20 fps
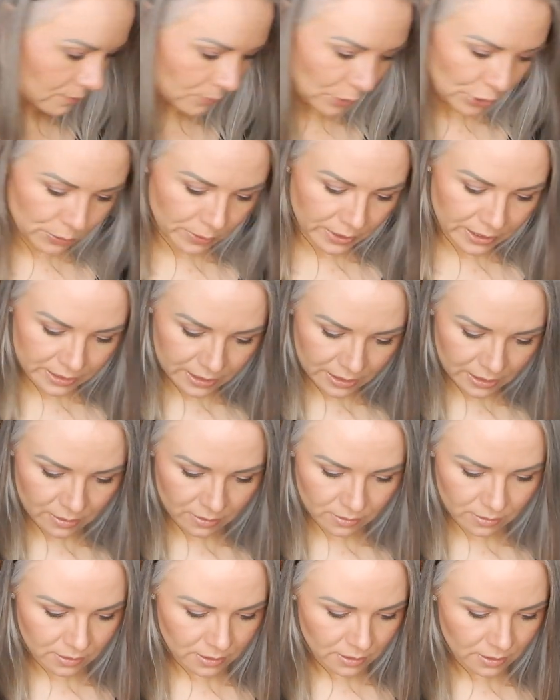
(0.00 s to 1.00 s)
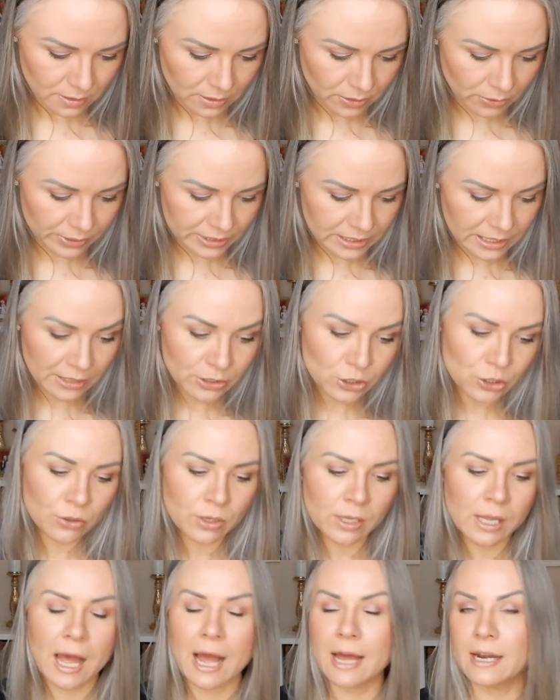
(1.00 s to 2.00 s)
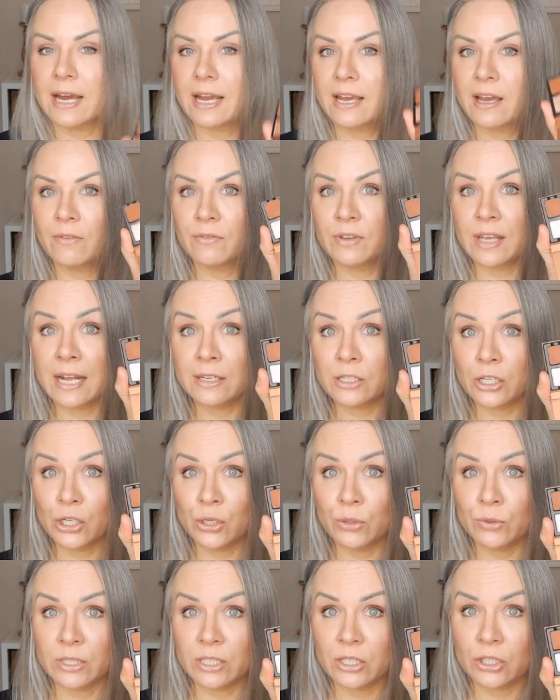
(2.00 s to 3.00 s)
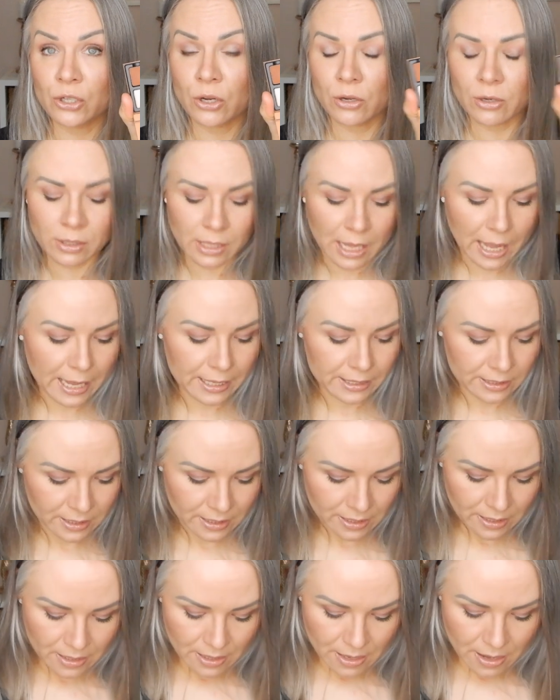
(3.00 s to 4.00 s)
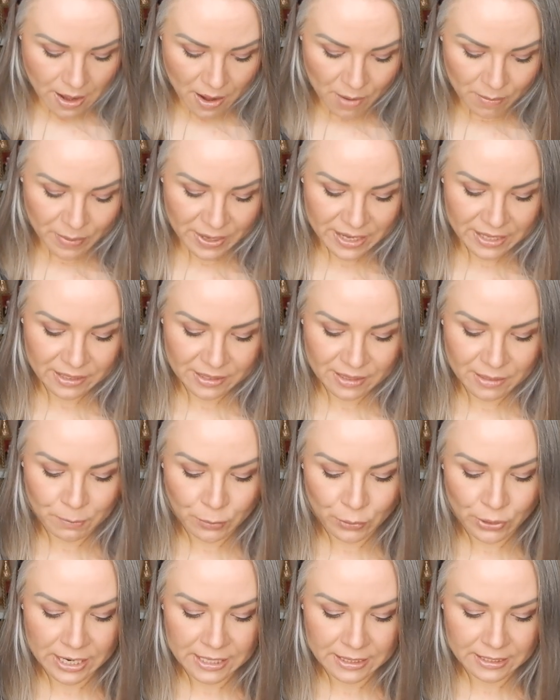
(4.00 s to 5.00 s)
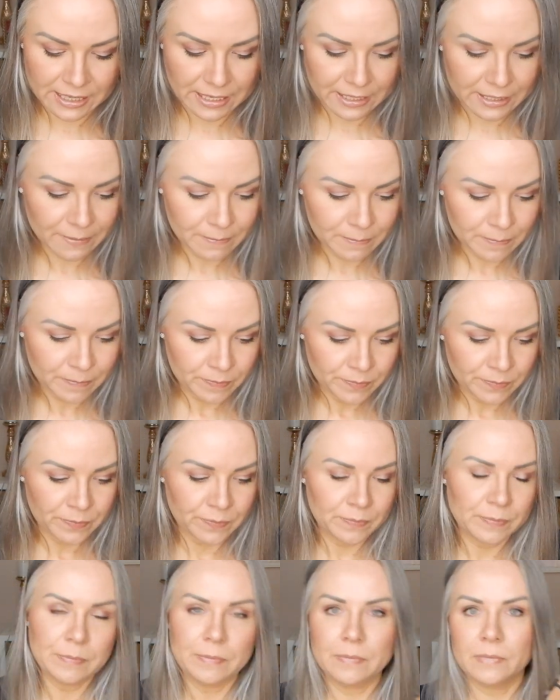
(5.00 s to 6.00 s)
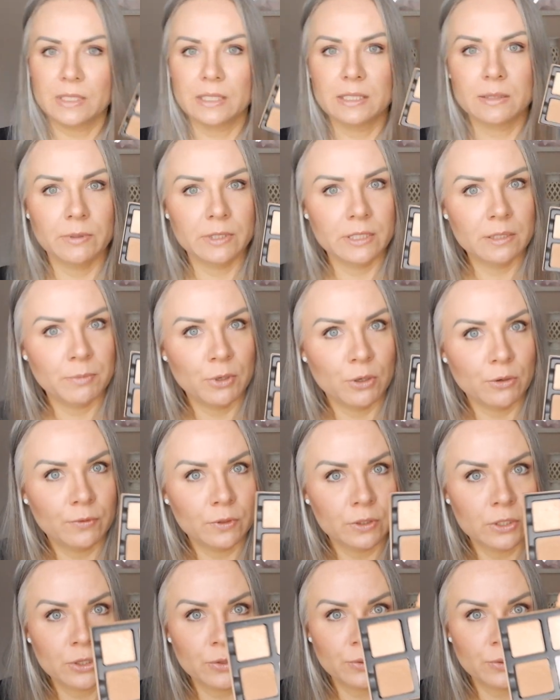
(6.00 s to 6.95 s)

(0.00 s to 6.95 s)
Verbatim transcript: Which one is it? No, it's not chocolat. I have yet to use the chocolat, but the praline, this one's beautiful